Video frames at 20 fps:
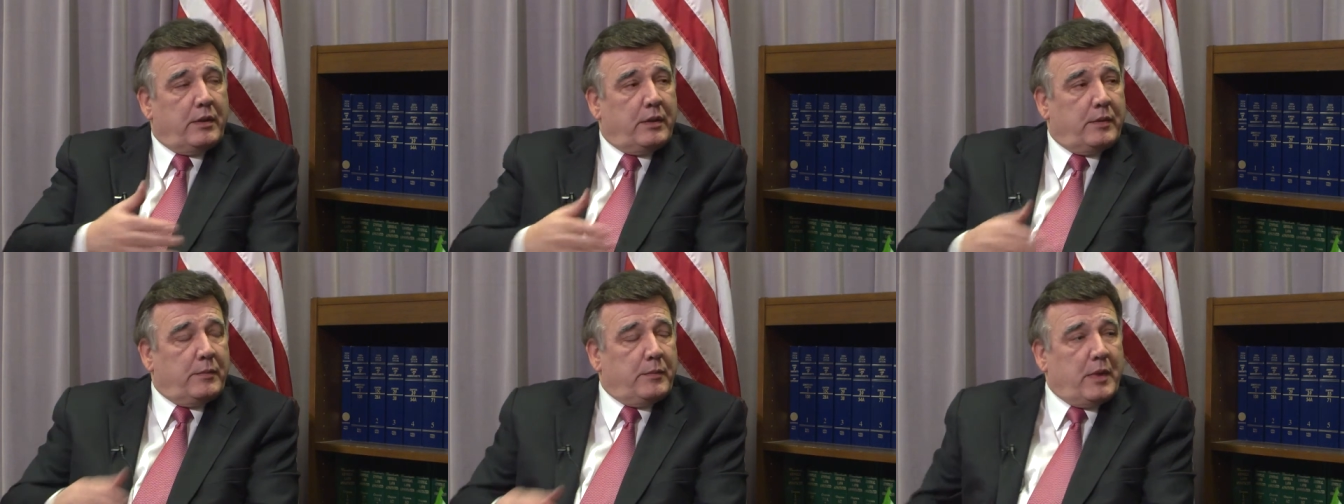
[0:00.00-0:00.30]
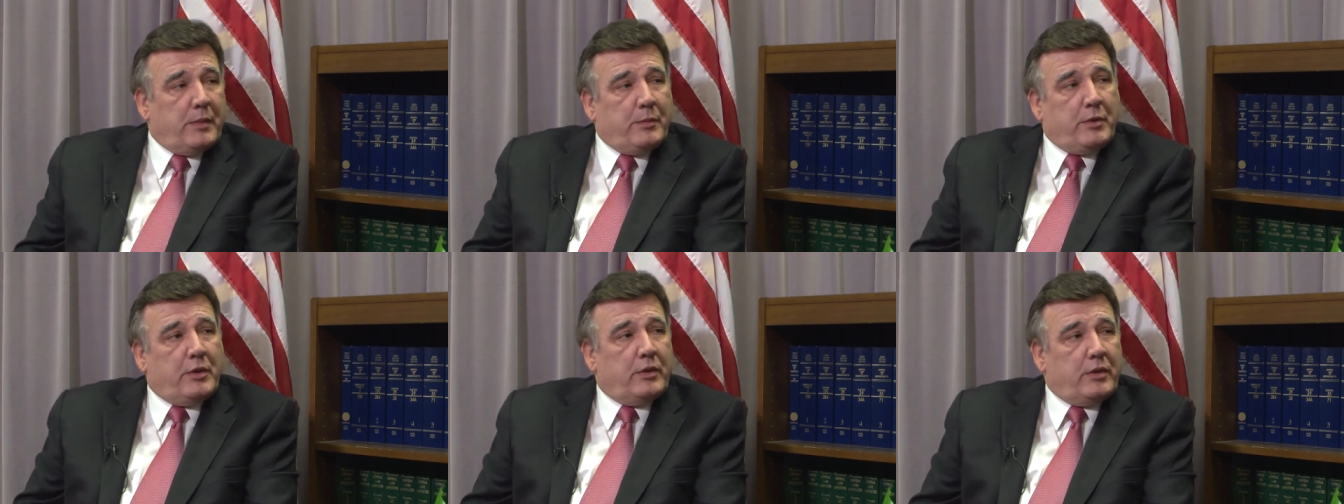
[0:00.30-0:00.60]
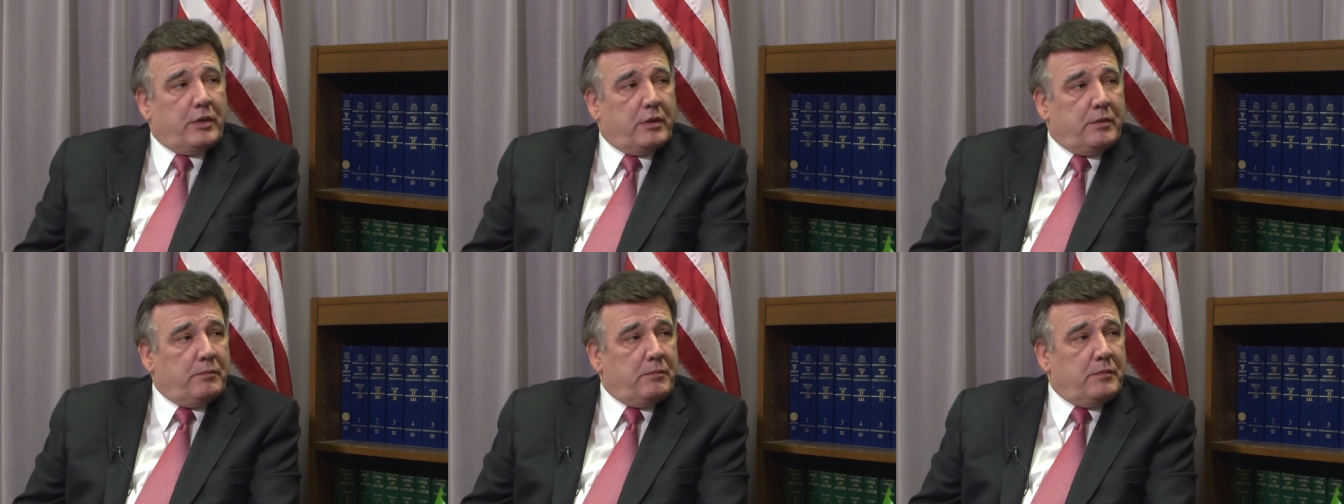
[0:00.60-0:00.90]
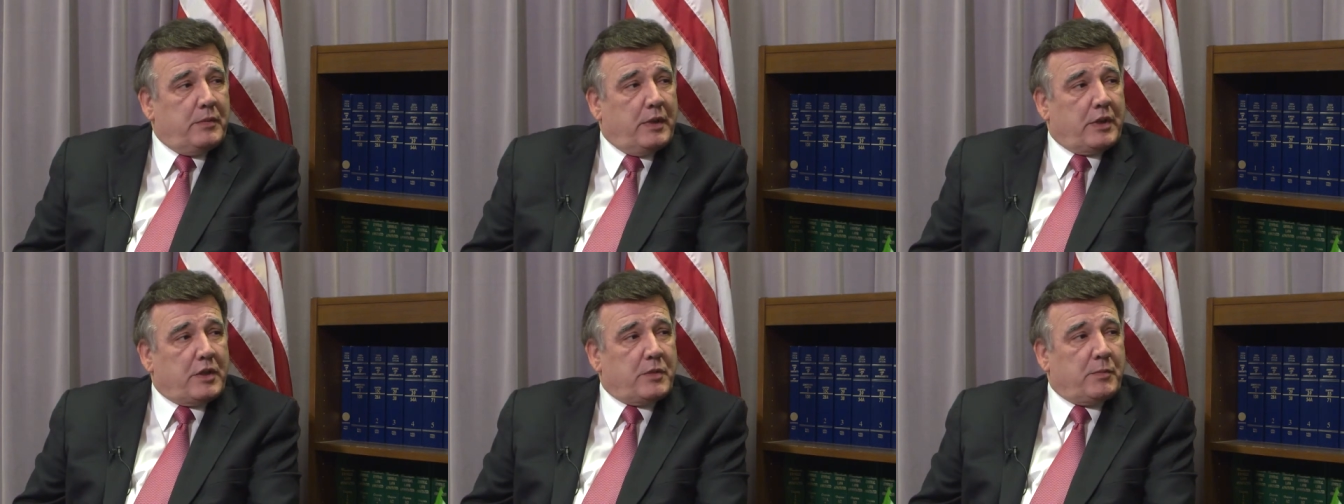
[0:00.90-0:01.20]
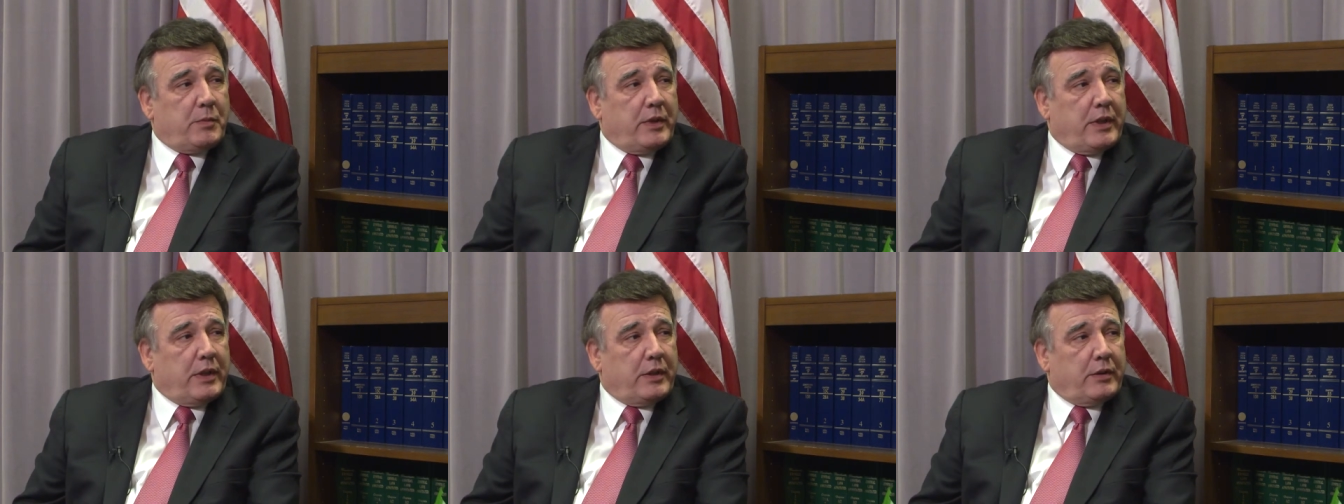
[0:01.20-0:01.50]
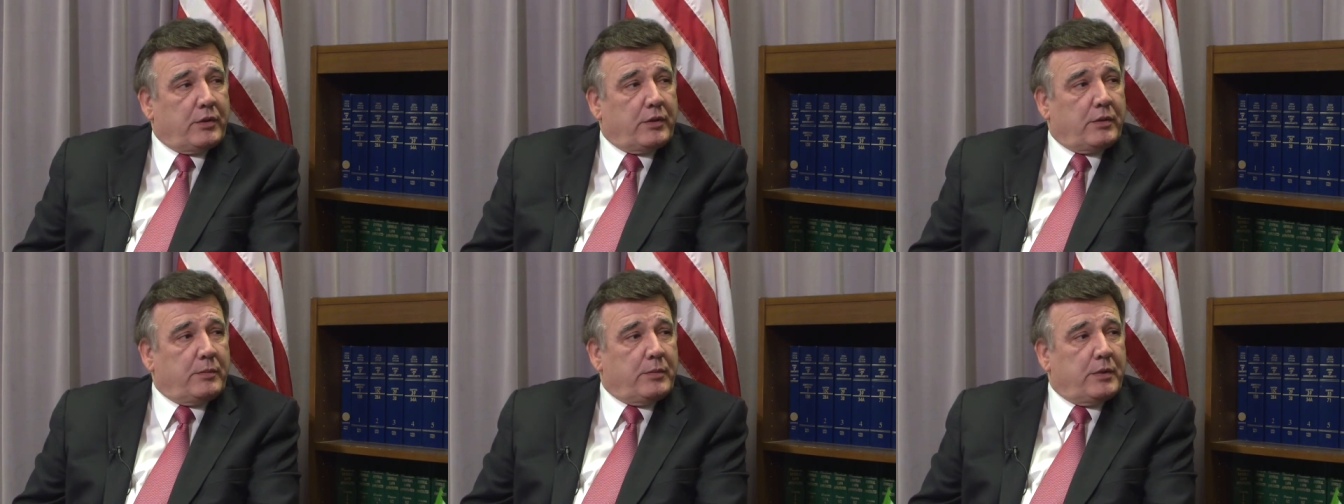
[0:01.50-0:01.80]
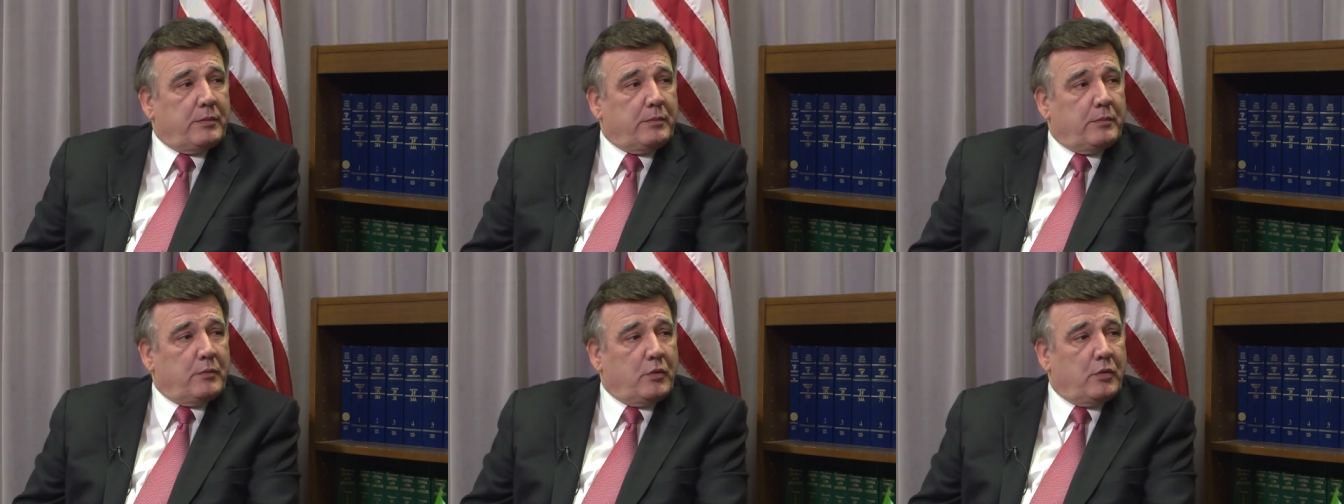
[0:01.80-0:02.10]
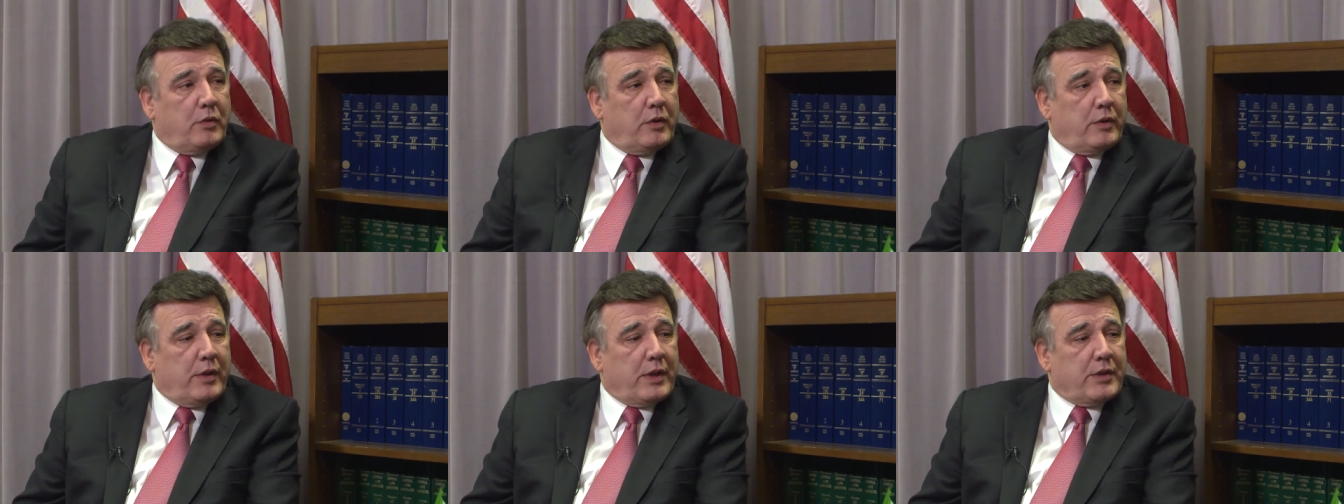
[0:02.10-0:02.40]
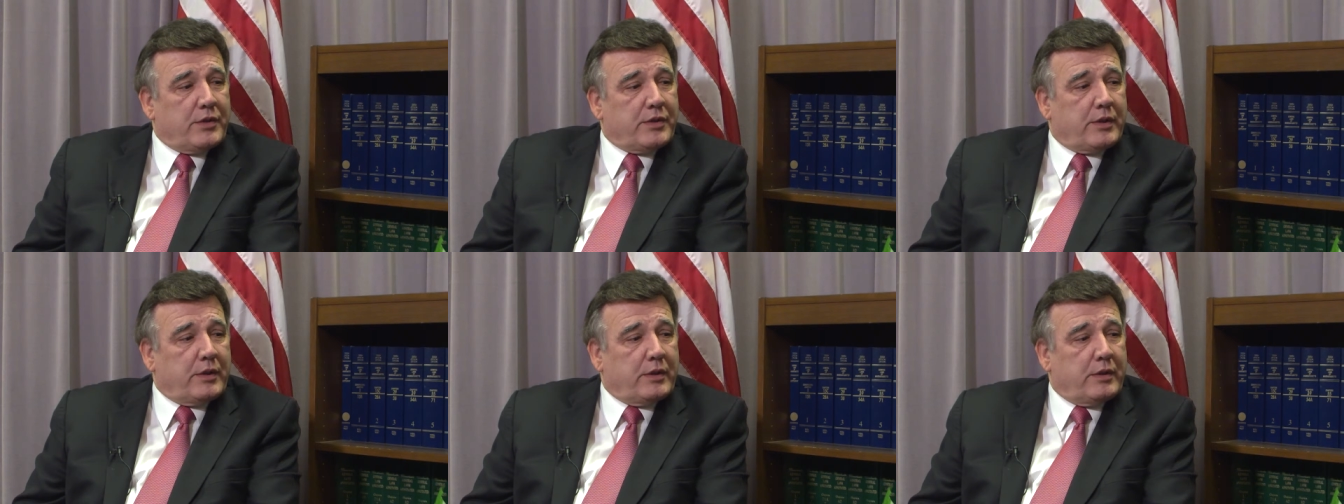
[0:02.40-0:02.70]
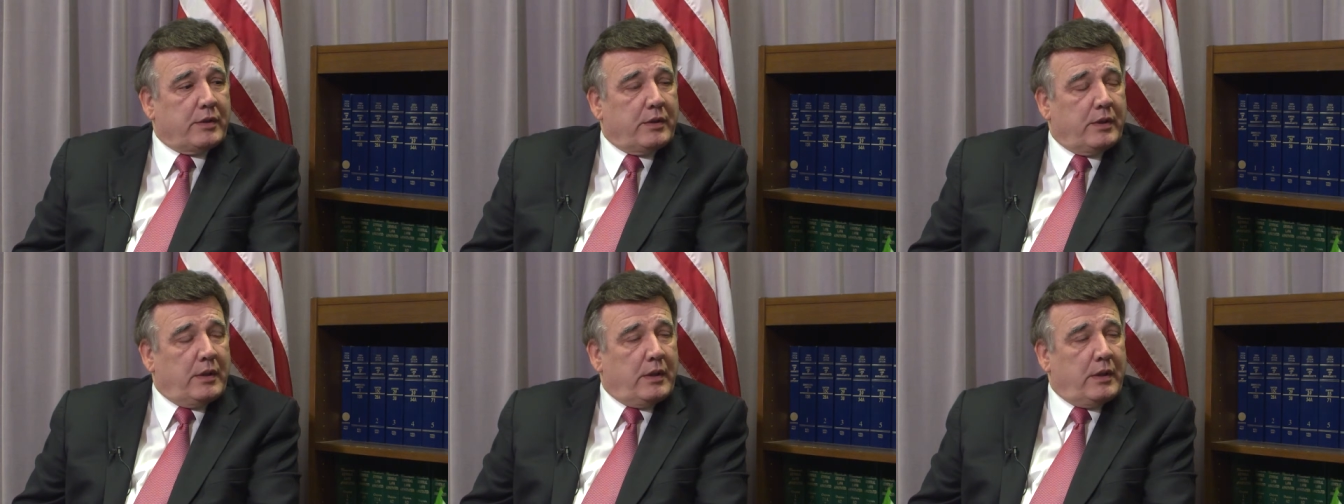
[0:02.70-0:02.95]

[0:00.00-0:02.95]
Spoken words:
Maybe you could explain a little bit more as to